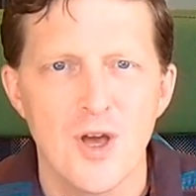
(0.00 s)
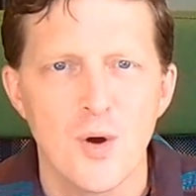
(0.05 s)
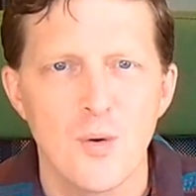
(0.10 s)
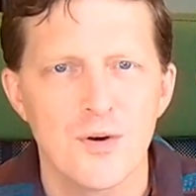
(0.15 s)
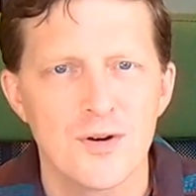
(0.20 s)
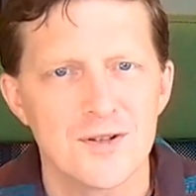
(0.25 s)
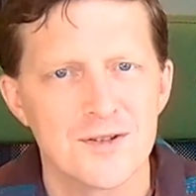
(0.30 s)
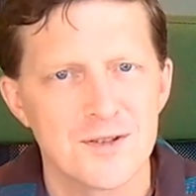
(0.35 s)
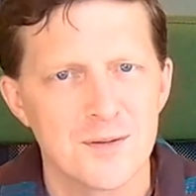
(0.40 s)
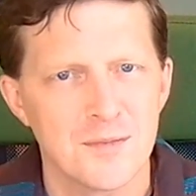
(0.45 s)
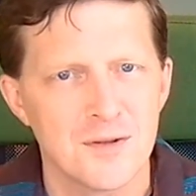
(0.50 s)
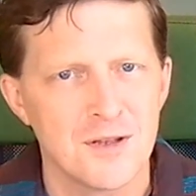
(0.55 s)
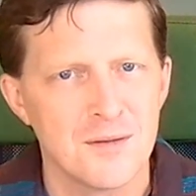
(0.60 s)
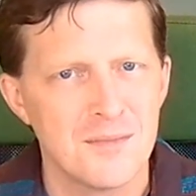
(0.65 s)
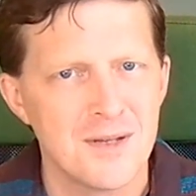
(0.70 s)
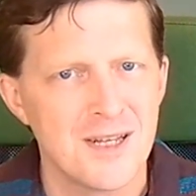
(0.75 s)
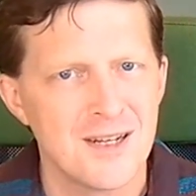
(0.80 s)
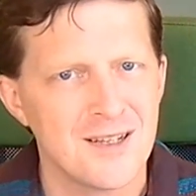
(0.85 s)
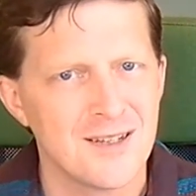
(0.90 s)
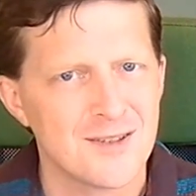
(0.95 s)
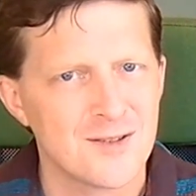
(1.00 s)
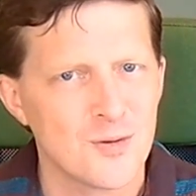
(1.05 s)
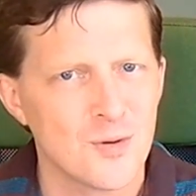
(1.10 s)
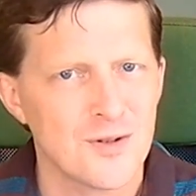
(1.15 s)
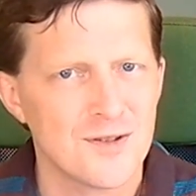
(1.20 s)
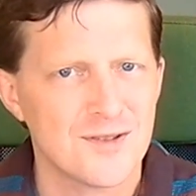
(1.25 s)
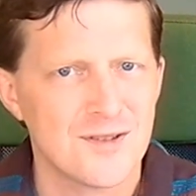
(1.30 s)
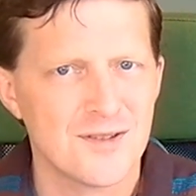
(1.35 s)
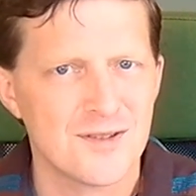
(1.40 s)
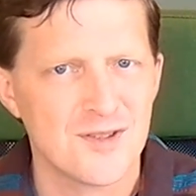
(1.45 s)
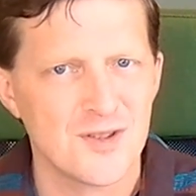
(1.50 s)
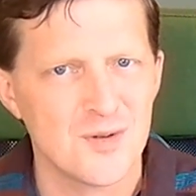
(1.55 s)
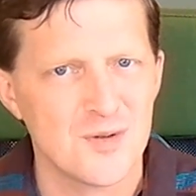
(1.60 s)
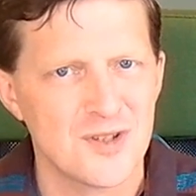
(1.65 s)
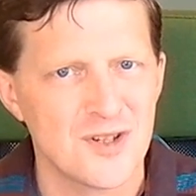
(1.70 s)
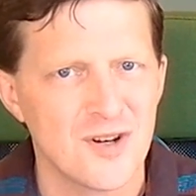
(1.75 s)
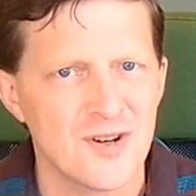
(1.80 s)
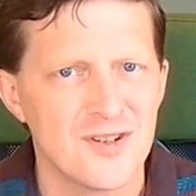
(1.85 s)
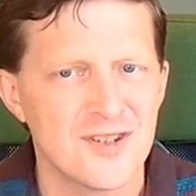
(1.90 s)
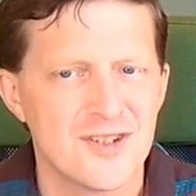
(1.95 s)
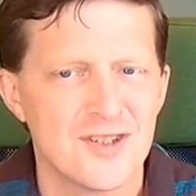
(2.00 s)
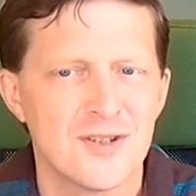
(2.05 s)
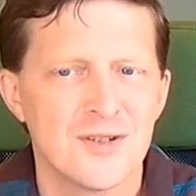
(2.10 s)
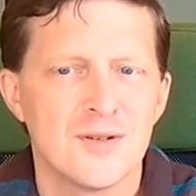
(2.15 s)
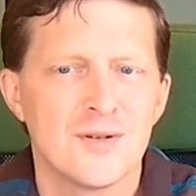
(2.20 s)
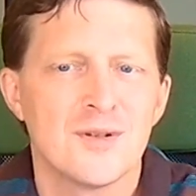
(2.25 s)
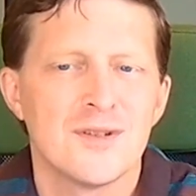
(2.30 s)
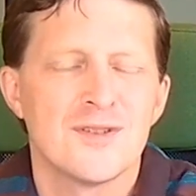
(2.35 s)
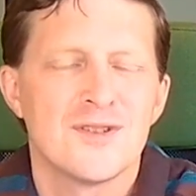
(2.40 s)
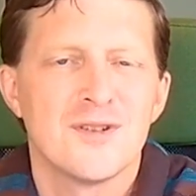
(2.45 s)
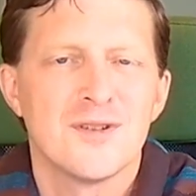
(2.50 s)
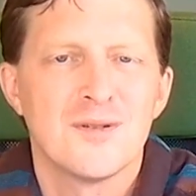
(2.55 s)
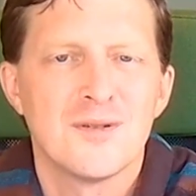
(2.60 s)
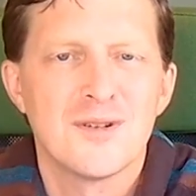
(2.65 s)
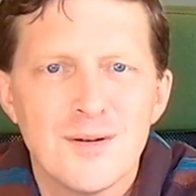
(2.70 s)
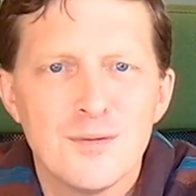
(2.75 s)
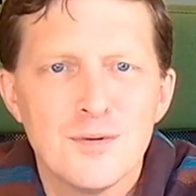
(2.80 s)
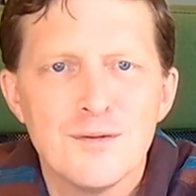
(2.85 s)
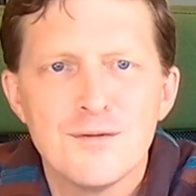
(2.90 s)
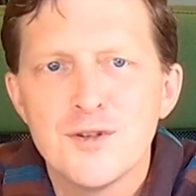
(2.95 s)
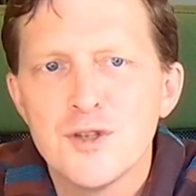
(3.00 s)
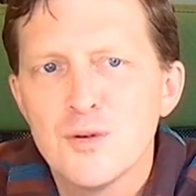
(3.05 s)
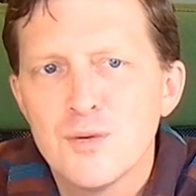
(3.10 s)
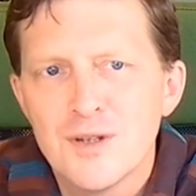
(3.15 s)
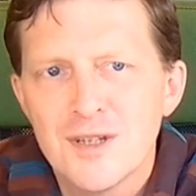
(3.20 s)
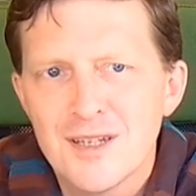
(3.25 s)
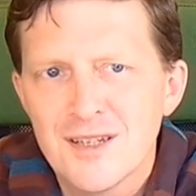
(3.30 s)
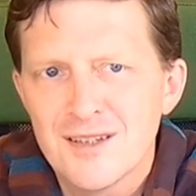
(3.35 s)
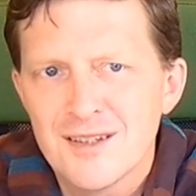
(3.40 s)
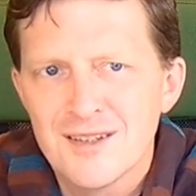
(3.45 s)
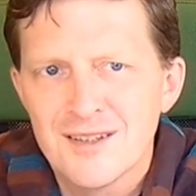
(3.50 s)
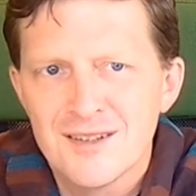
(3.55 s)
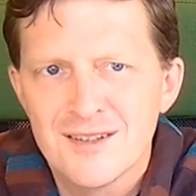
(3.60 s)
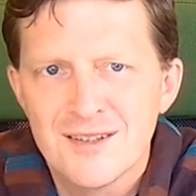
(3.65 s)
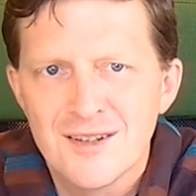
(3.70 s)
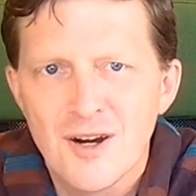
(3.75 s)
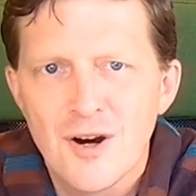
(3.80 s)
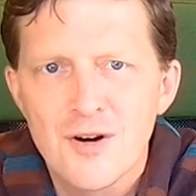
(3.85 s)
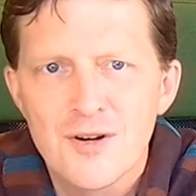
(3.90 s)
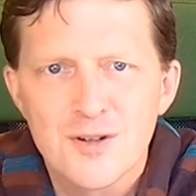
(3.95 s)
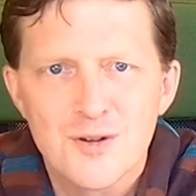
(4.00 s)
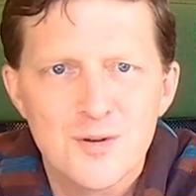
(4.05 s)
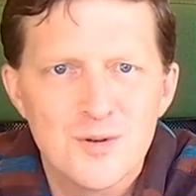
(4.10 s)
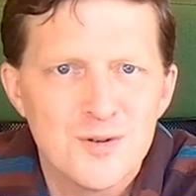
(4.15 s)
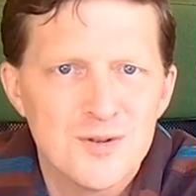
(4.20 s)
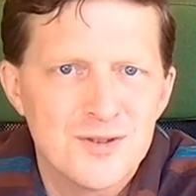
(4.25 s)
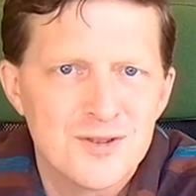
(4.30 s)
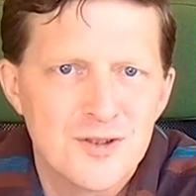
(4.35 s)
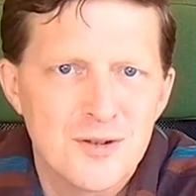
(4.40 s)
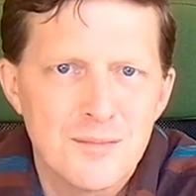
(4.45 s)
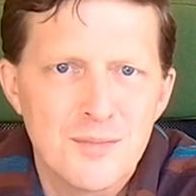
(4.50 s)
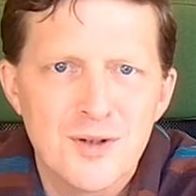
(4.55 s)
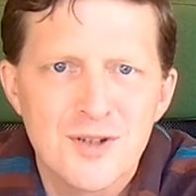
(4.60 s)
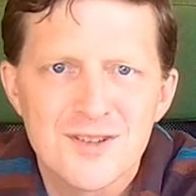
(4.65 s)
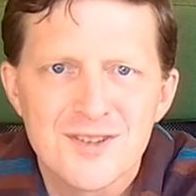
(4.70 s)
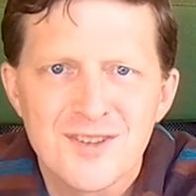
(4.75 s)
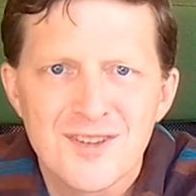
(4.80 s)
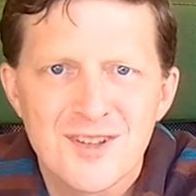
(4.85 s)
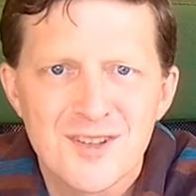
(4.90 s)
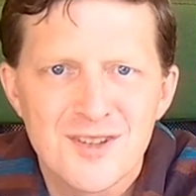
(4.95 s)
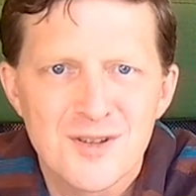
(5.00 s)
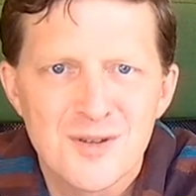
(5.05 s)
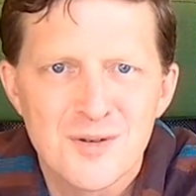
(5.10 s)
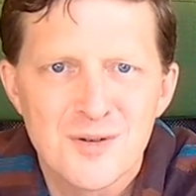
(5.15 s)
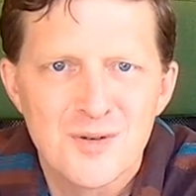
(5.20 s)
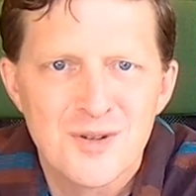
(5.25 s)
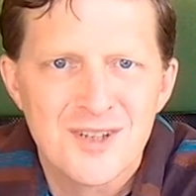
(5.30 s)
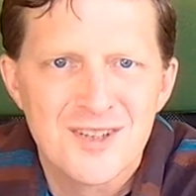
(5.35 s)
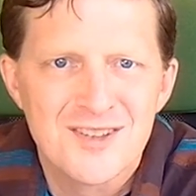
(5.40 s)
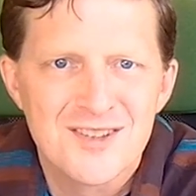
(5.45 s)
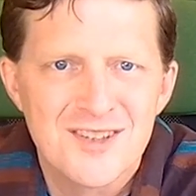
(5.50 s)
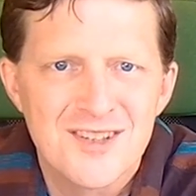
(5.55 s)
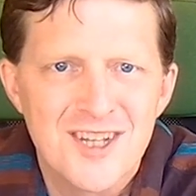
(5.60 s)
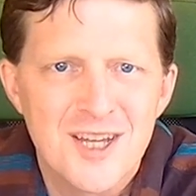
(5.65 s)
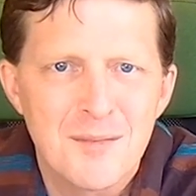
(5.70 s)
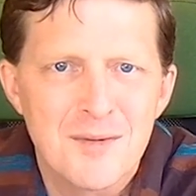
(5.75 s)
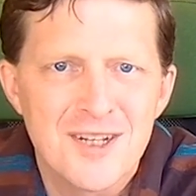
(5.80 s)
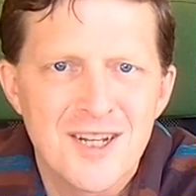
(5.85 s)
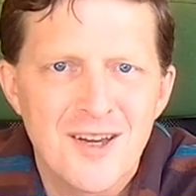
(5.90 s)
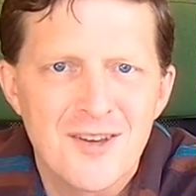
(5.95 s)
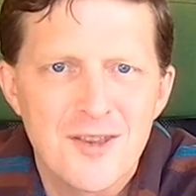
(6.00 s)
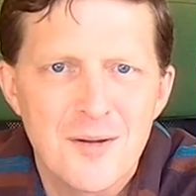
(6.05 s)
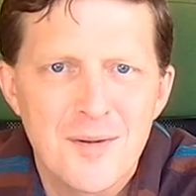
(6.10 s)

what are some of the media sources you turn to as you're reviewing and articles or books that you see coming down the